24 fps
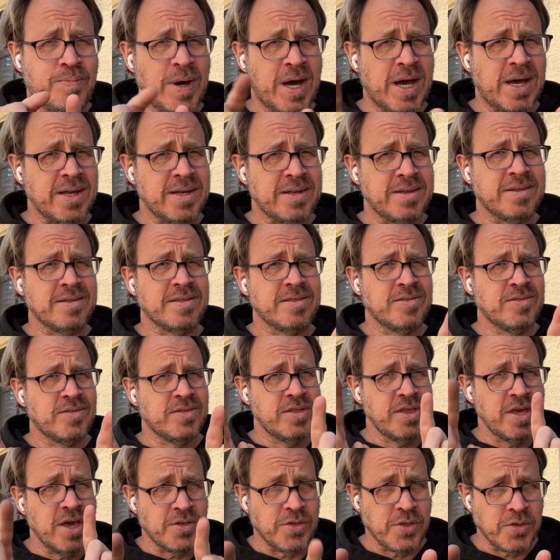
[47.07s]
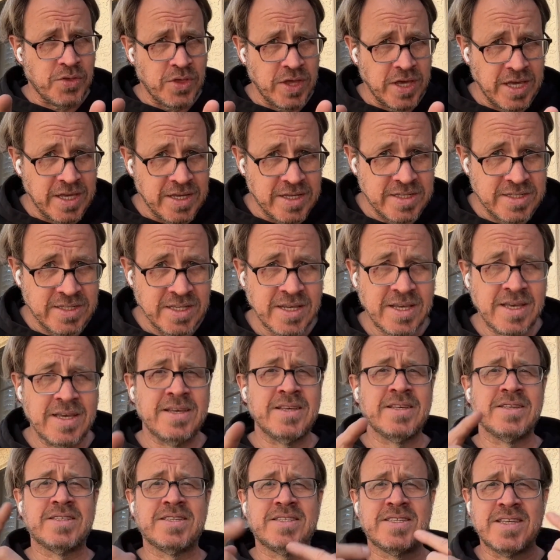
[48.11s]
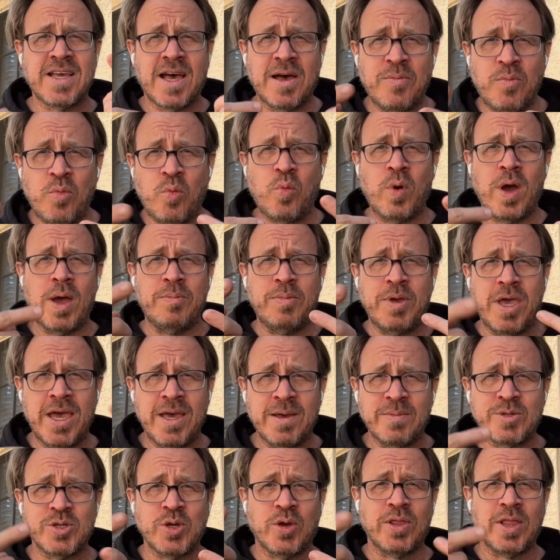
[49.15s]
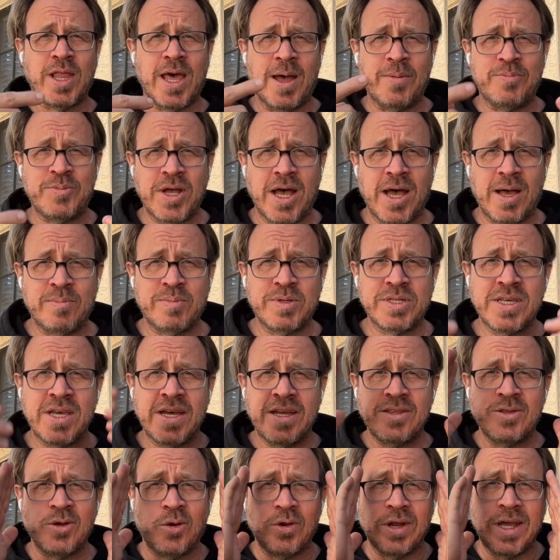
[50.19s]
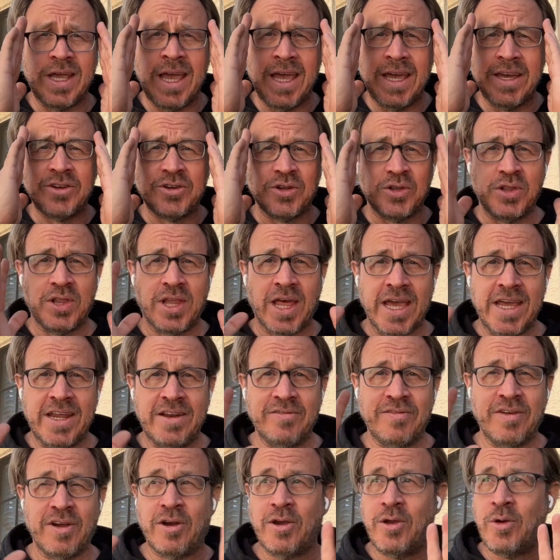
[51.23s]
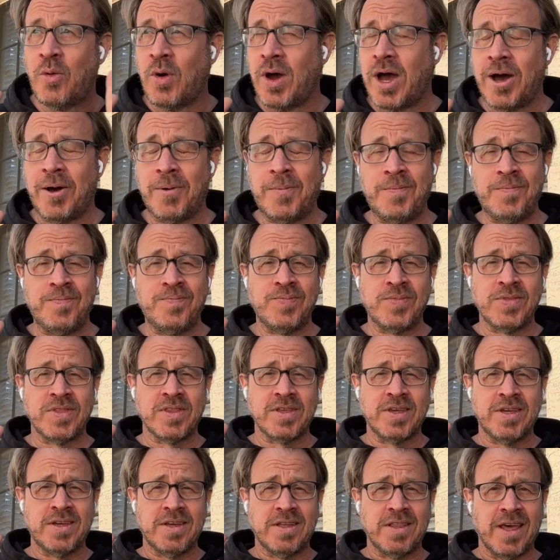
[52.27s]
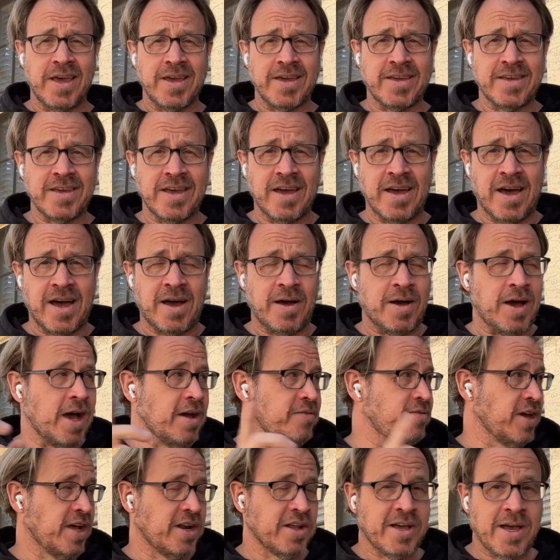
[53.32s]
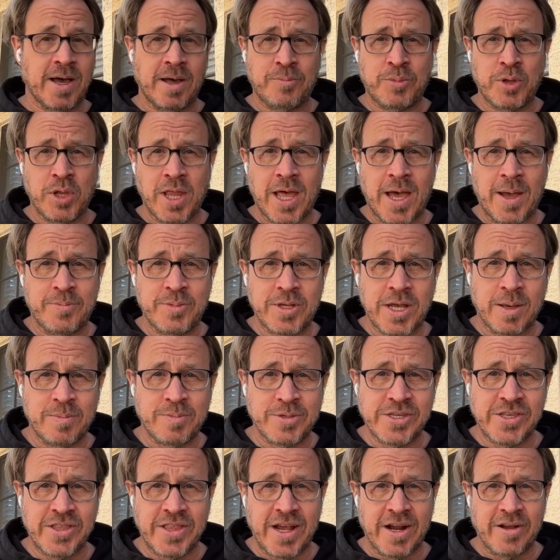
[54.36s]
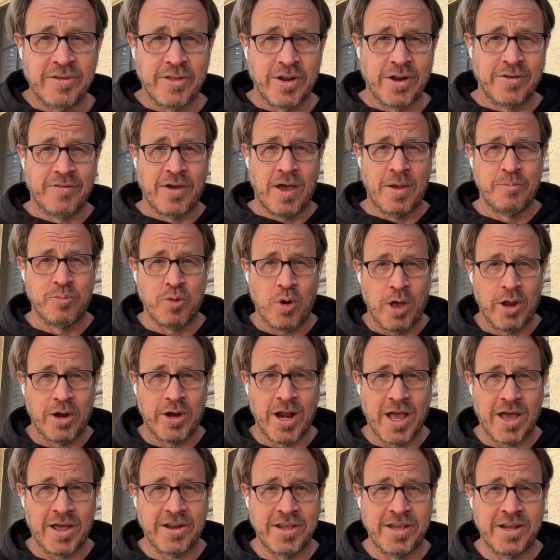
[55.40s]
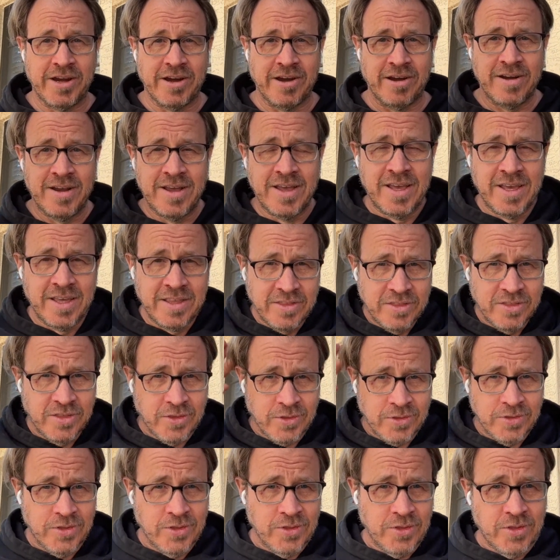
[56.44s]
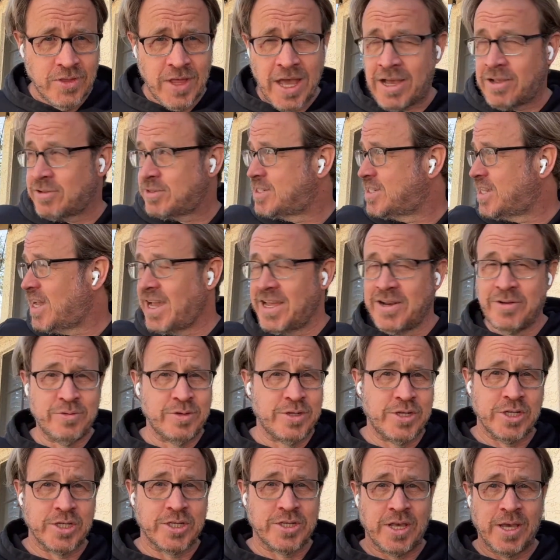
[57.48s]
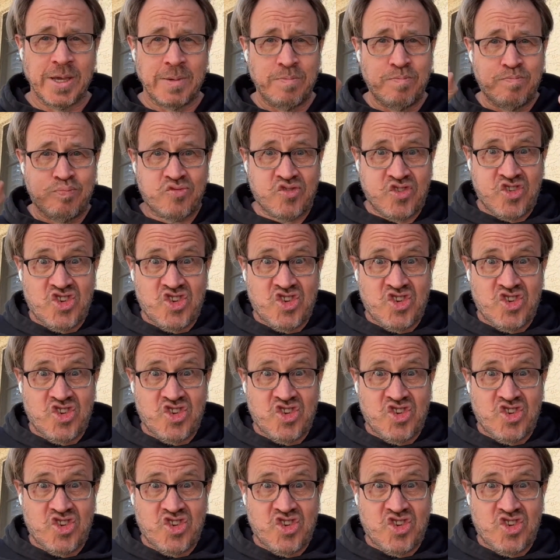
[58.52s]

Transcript: But the other thing is, some webcams on laptops don't handle light very well. Like I've got a couple laptops in there that if I brought it out here, outside it would just like